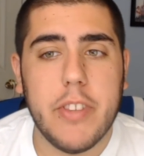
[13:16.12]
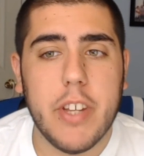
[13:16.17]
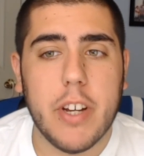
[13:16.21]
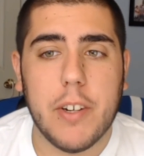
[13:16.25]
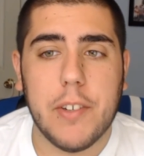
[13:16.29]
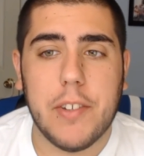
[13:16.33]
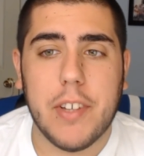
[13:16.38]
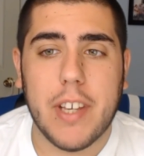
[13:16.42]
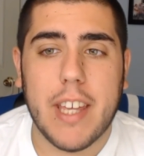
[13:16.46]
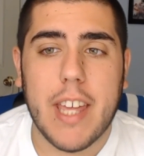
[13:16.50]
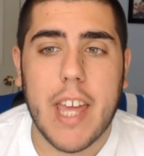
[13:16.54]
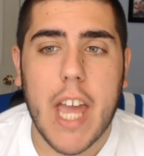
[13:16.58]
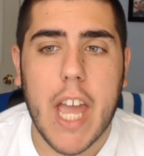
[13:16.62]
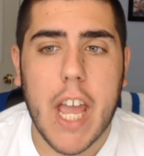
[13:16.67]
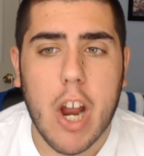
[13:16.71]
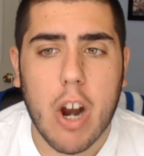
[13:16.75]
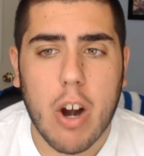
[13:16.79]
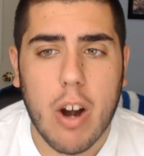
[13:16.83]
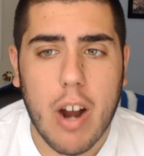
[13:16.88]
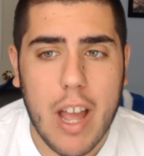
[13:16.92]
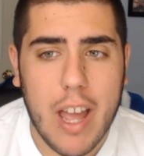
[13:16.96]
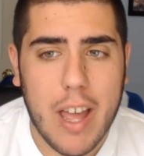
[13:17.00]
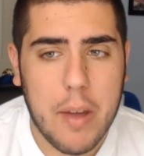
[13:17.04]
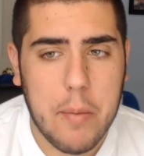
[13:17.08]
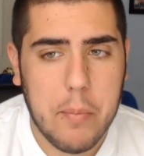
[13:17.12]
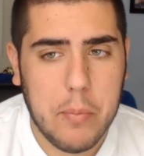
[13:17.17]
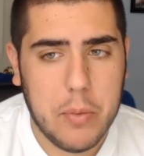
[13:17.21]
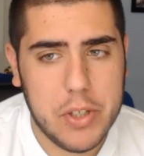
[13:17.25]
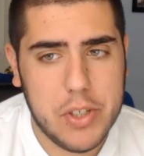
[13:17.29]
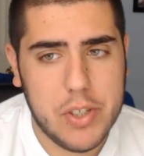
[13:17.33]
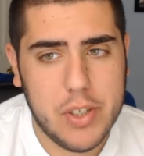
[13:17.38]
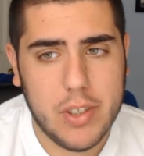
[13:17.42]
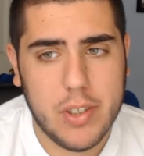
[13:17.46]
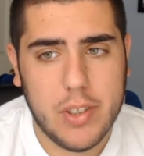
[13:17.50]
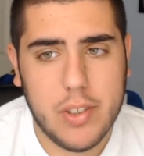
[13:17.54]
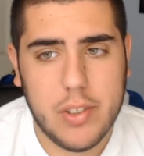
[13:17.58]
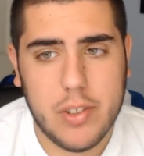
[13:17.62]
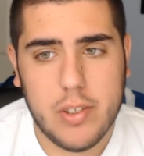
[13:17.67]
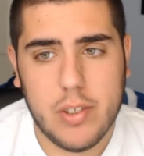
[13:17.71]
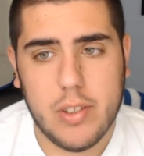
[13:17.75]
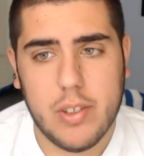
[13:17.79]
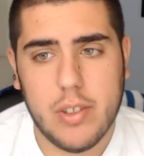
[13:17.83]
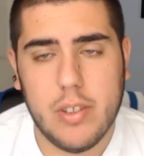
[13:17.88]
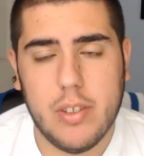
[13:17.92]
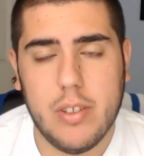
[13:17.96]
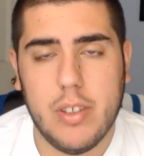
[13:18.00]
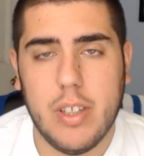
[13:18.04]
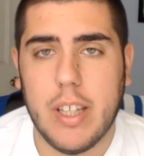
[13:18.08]
There's a KRM, which
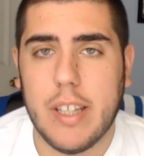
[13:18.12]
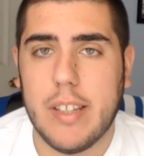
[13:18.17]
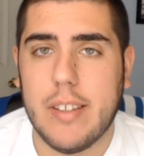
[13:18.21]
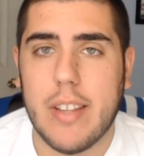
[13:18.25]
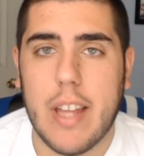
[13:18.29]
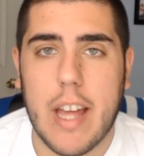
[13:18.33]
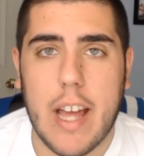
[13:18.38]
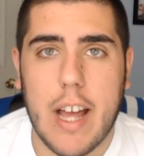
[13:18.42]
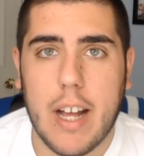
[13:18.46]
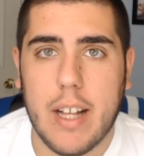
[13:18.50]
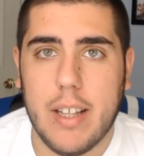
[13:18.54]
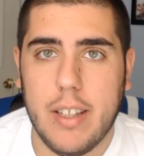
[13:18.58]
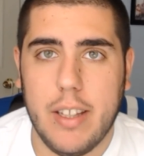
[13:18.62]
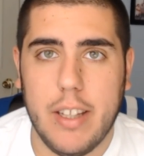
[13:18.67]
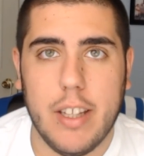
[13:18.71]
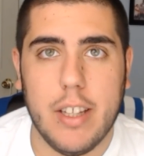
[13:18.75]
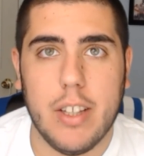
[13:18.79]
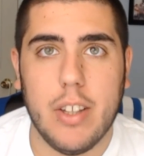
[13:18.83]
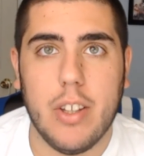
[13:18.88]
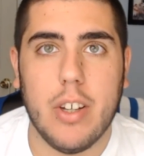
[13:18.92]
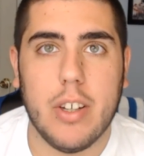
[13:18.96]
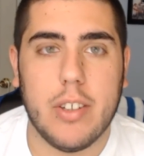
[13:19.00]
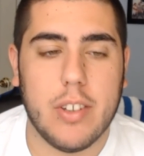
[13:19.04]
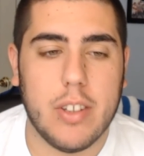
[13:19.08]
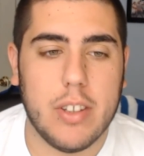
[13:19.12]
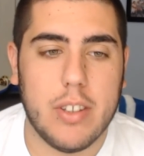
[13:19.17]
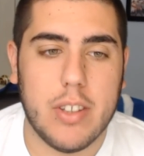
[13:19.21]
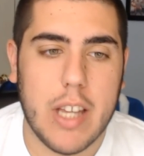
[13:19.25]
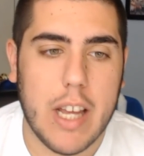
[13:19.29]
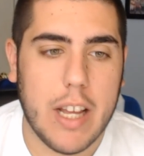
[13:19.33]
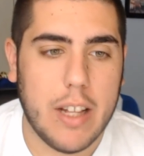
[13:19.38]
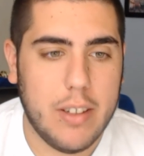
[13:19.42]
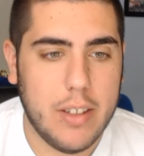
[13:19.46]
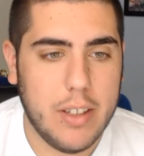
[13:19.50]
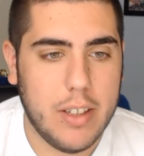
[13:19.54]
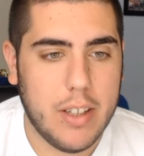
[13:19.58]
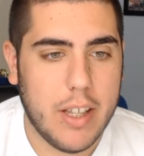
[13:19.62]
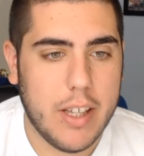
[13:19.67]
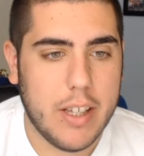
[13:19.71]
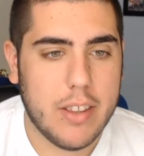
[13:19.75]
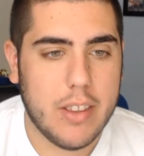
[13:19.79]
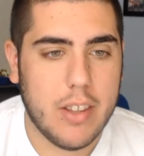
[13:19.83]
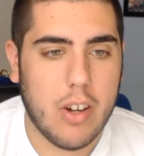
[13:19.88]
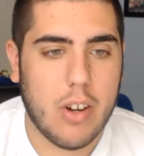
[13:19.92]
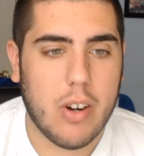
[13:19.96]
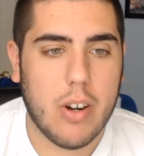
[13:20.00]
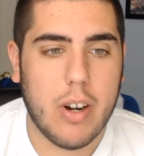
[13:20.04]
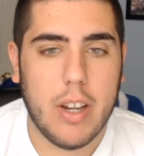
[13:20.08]
is it looks exactly
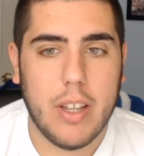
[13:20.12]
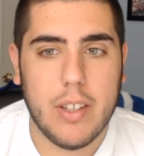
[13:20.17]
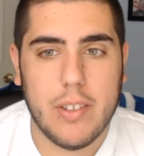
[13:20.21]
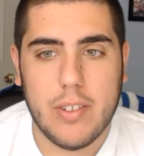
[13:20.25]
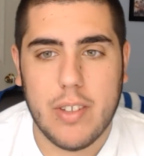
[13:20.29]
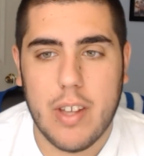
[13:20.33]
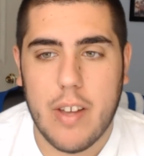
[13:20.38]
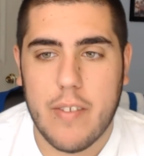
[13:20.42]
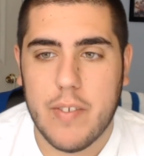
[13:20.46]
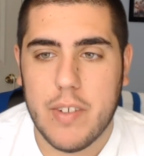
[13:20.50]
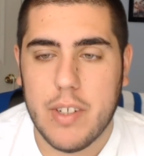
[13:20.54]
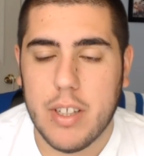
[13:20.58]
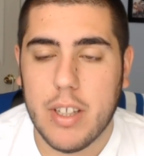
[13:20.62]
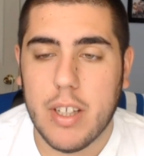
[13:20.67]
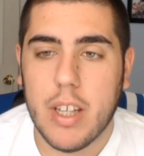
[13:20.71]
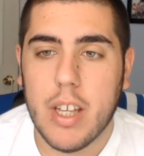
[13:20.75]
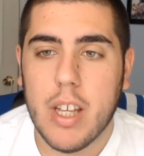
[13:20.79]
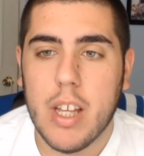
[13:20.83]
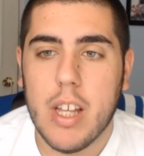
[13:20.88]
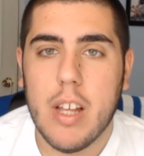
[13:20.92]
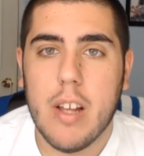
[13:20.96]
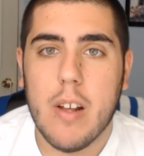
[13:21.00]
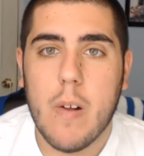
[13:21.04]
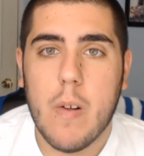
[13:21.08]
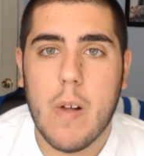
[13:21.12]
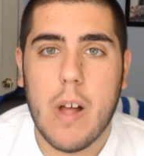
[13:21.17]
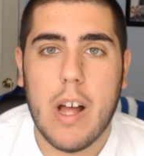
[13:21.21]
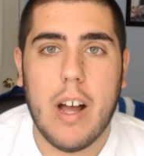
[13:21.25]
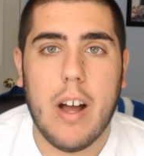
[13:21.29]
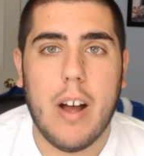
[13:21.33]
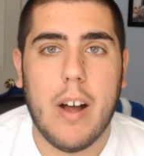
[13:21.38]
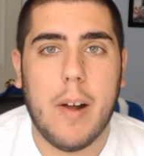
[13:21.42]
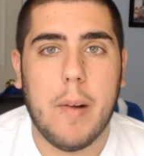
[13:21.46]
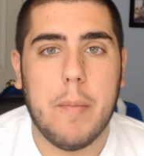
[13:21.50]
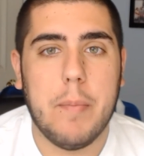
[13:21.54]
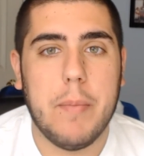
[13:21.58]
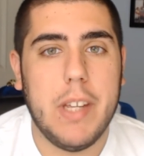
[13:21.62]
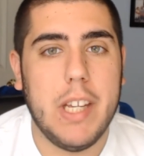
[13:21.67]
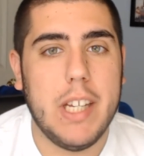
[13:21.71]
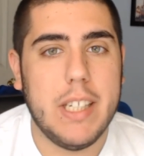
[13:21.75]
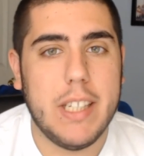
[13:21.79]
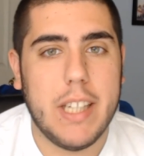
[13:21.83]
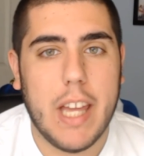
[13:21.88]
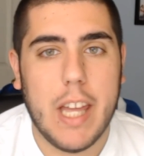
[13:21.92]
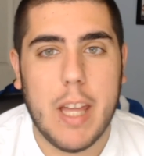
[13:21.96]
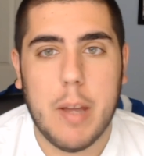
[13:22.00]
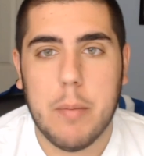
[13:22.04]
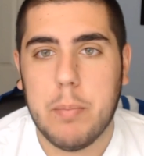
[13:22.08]
like the R870.
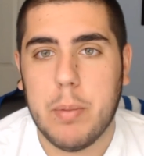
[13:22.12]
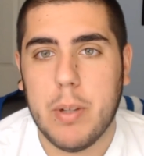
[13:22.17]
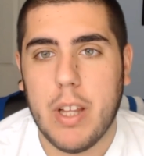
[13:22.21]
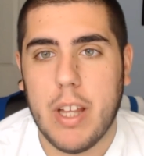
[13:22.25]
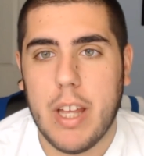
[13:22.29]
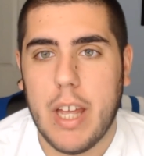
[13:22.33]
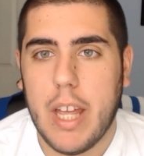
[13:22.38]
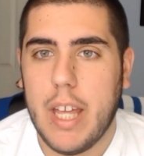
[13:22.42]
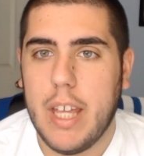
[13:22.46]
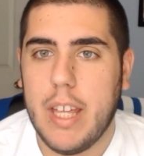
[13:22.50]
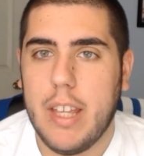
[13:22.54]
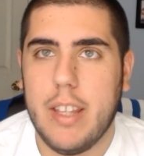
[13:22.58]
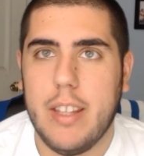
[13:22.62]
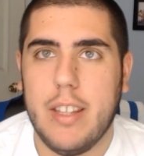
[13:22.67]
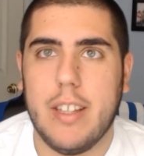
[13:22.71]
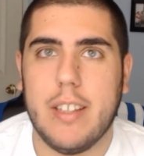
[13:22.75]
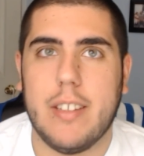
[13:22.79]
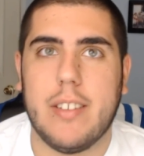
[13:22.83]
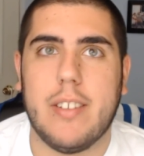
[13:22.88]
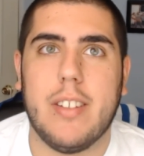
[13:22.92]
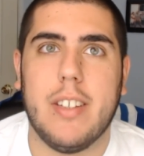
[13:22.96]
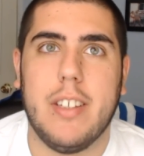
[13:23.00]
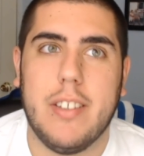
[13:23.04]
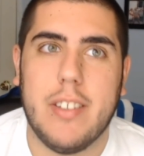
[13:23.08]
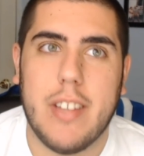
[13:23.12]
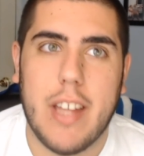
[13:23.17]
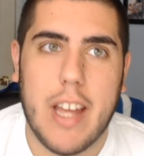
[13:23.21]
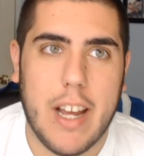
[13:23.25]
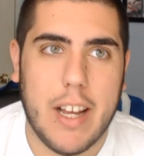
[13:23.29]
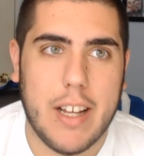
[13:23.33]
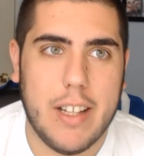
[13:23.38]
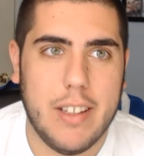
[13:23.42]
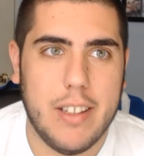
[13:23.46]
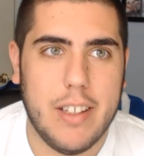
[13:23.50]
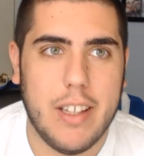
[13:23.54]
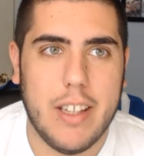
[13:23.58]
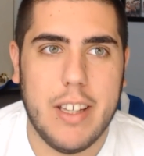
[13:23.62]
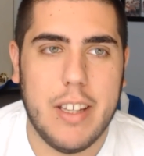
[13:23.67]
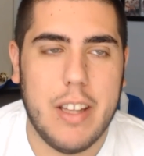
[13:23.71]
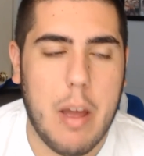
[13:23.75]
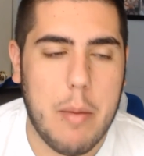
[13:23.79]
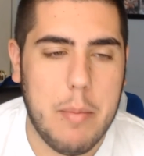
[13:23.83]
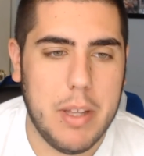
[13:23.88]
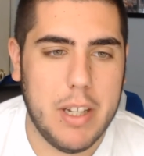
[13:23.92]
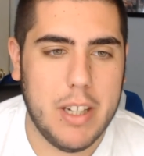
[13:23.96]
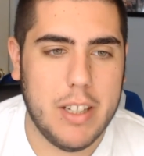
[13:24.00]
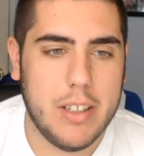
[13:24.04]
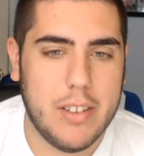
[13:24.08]
In gameplay, it's exactly,
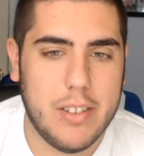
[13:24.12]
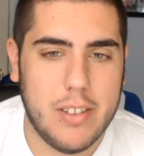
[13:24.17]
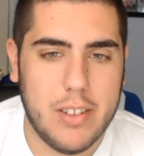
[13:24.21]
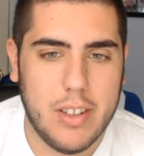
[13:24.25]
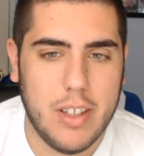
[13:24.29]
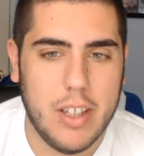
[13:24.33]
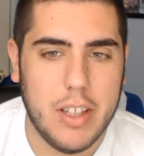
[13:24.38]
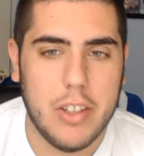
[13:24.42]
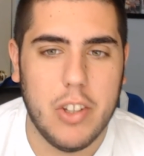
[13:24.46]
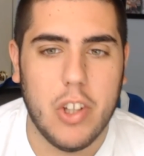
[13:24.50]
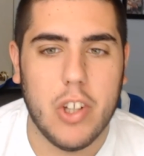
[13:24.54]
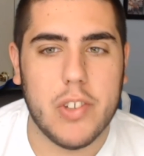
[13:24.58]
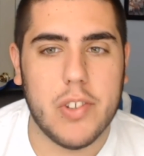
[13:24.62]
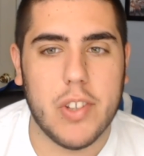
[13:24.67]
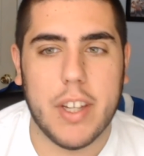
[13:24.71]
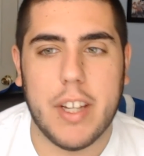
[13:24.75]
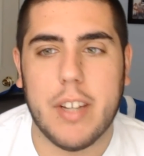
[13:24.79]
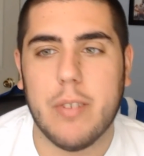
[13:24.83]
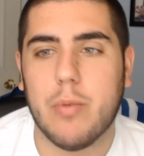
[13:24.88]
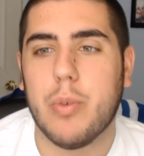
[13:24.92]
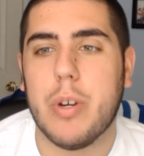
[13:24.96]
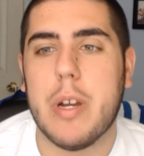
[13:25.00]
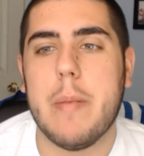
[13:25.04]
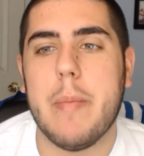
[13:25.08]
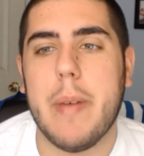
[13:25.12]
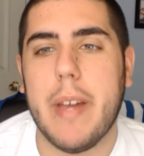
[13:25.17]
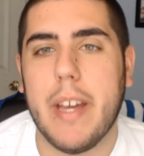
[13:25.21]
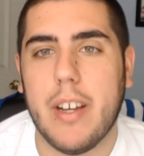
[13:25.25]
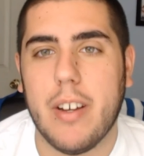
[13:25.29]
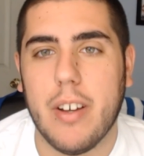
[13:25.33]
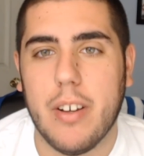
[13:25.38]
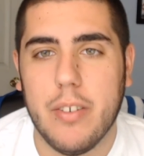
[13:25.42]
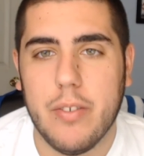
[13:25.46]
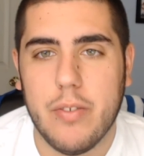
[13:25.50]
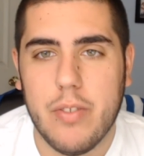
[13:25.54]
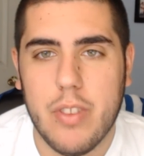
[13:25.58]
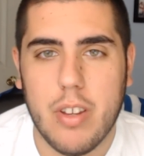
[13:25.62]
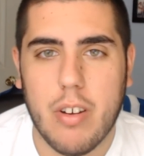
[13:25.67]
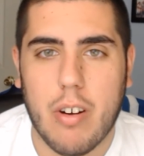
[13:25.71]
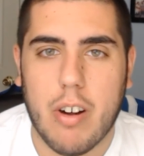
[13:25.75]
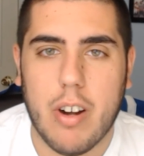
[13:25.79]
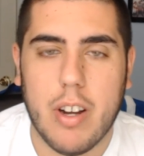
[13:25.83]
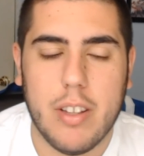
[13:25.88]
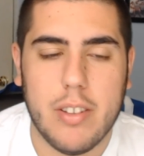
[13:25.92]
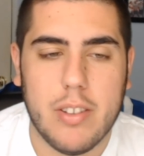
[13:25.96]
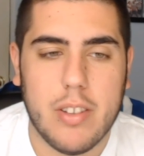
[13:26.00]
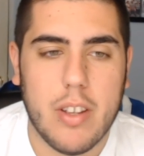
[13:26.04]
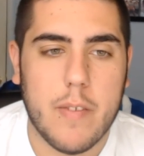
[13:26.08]
it looks like a remake of the
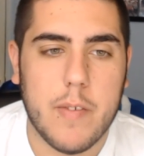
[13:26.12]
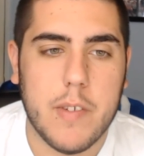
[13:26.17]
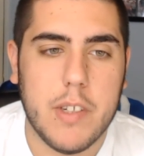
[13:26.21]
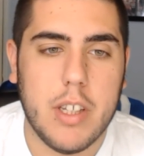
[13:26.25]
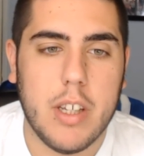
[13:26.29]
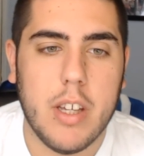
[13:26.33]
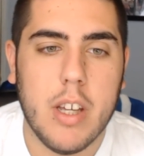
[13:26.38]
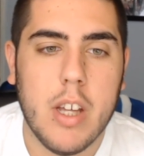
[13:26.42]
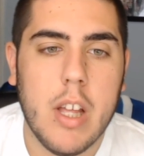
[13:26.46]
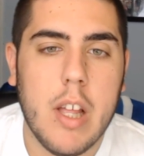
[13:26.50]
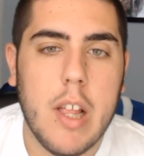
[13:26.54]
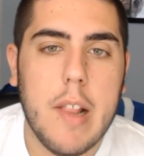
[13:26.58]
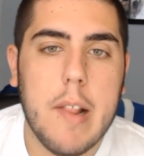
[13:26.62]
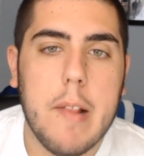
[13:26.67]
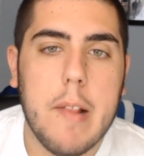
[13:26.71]
R870.